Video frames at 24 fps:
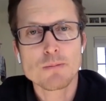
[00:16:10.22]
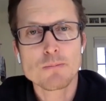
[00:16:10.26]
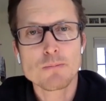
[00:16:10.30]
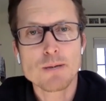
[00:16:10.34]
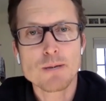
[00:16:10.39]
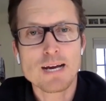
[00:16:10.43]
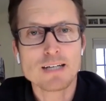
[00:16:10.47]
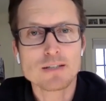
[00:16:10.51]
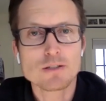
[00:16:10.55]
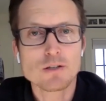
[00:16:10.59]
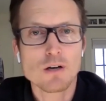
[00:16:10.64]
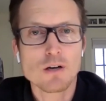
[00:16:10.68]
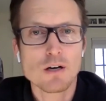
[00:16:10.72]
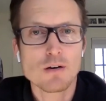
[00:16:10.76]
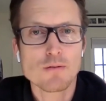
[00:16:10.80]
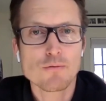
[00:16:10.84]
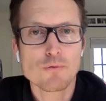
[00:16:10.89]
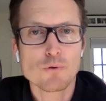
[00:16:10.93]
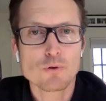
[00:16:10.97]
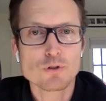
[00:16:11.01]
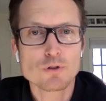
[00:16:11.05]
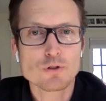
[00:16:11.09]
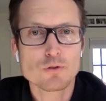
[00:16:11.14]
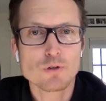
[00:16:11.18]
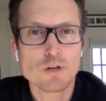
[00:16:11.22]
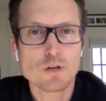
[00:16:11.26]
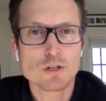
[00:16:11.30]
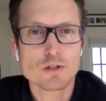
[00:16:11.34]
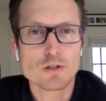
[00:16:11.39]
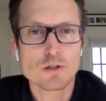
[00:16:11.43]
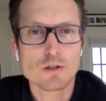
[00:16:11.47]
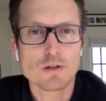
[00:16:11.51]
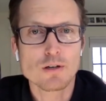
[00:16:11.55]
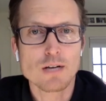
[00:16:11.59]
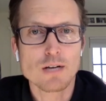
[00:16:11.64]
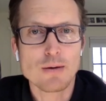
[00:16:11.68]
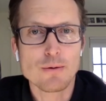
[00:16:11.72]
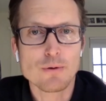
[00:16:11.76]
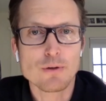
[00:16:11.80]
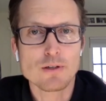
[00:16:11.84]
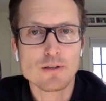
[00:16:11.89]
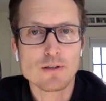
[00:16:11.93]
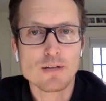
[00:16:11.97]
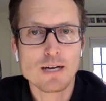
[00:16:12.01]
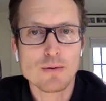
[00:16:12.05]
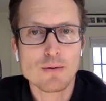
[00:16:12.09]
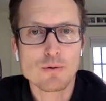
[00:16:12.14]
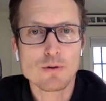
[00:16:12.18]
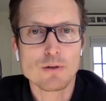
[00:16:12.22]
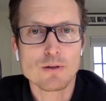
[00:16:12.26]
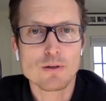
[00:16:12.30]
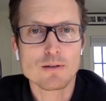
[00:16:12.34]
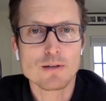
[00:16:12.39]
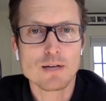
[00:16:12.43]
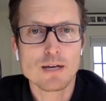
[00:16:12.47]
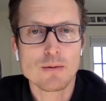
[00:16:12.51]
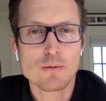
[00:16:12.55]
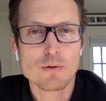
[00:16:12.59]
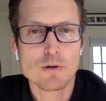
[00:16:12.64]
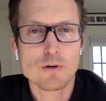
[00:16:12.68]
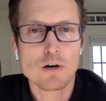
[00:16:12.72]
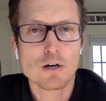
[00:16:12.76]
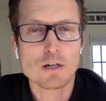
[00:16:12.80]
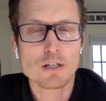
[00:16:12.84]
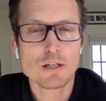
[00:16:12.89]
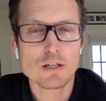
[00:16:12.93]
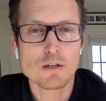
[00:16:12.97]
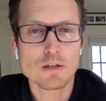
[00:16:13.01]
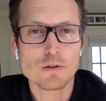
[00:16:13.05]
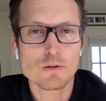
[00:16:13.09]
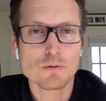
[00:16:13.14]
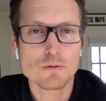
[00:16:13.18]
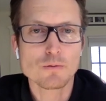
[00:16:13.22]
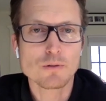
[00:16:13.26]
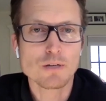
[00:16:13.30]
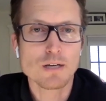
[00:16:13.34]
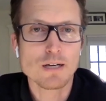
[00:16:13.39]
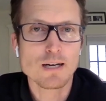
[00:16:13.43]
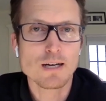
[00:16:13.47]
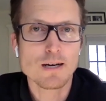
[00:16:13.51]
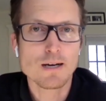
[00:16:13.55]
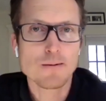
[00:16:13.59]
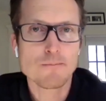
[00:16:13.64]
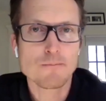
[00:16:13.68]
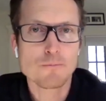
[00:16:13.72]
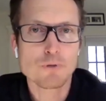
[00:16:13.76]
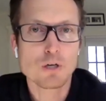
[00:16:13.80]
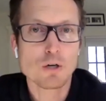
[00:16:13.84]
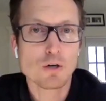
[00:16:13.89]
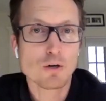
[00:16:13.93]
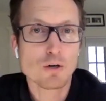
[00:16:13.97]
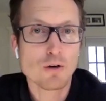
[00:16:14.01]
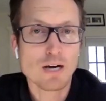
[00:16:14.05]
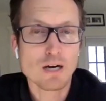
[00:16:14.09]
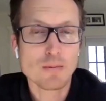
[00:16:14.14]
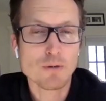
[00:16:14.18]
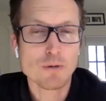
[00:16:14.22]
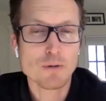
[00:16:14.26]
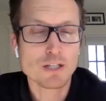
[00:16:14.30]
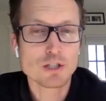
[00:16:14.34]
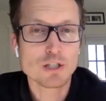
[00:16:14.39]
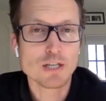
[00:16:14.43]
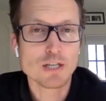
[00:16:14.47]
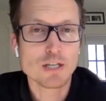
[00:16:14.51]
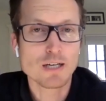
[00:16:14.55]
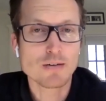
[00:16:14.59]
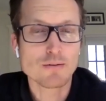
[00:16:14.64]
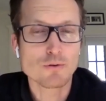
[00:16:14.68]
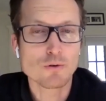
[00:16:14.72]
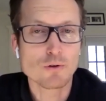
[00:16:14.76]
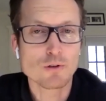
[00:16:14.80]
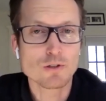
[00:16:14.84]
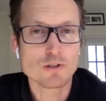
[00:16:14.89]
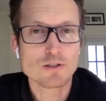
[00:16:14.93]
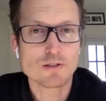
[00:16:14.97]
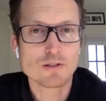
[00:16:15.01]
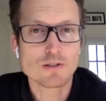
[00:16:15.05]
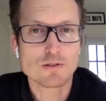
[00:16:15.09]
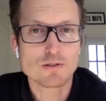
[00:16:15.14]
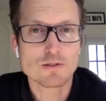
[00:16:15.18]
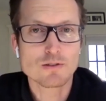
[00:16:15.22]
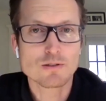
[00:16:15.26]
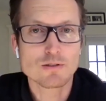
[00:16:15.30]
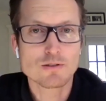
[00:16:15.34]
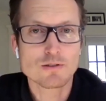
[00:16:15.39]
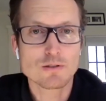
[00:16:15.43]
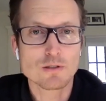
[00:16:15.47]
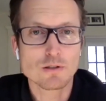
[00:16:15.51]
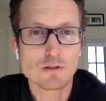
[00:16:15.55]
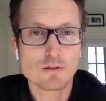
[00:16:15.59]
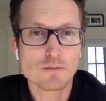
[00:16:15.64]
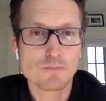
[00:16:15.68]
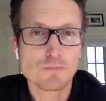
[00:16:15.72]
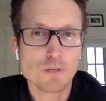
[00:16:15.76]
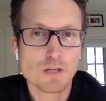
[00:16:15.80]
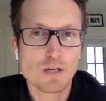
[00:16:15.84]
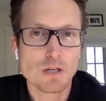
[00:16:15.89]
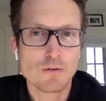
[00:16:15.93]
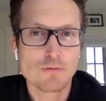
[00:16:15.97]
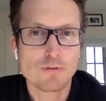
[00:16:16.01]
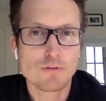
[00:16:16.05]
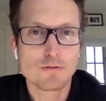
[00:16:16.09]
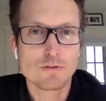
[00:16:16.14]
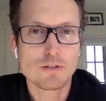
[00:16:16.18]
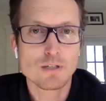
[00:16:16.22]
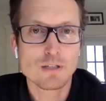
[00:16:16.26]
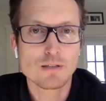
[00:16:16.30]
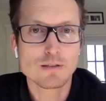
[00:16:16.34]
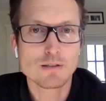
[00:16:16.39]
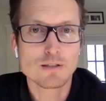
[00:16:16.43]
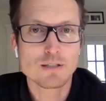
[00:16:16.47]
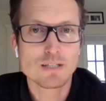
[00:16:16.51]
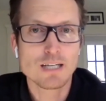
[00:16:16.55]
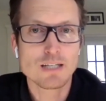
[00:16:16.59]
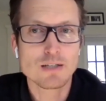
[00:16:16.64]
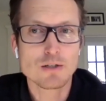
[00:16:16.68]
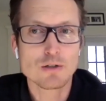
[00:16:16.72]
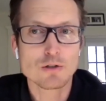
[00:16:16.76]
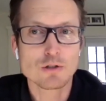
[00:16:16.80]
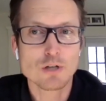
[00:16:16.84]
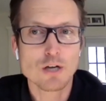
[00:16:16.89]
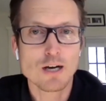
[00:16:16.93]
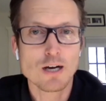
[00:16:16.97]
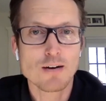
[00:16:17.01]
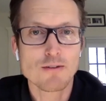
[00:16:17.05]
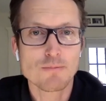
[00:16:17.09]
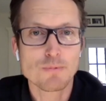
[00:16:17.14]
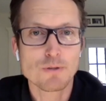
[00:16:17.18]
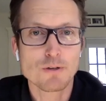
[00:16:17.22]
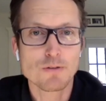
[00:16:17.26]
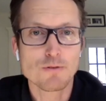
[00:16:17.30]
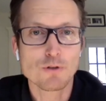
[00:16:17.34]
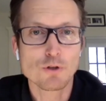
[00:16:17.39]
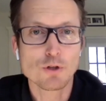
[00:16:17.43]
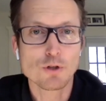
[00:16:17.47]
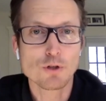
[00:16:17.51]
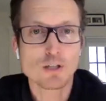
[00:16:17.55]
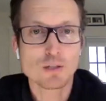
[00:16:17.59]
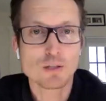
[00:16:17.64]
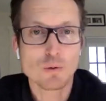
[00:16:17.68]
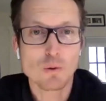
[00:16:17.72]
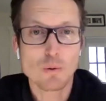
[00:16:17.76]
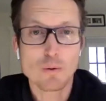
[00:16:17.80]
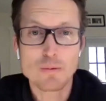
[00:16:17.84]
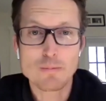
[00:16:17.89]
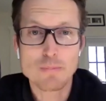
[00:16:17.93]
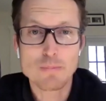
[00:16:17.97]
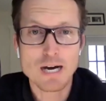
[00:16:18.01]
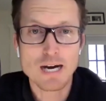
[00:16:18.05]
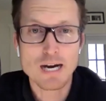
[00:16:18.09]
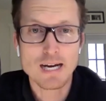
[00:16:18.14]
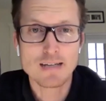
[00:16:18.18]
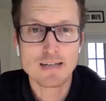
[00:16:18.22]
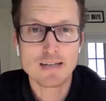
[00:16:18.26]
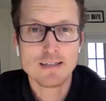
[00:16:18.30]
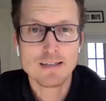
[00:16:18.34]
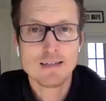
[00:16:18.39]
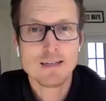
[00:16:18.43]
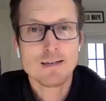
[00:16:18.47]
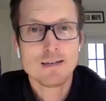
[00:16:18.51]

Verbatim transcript: impact on force structure, I would, I would, I would argue. Um, we don't know how much yet, of course, because this is still, you know, 15 to 10 years off. But if you look at the way we buy,